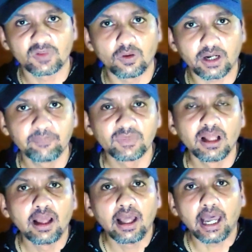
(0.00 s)
Okay,
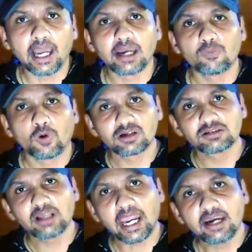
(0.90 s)
and what is
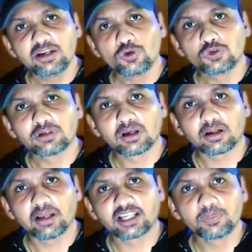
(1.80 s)
the end user
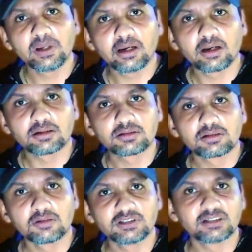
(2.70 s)
experience
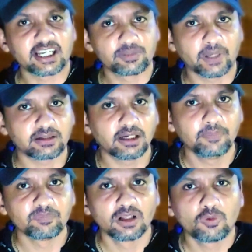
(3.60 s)
which is expected?
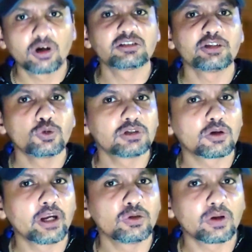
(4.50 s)
What is the user
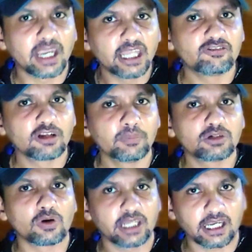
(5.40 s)
going to gain from it
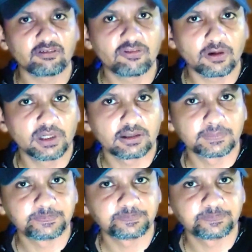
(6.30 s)
or take away from it?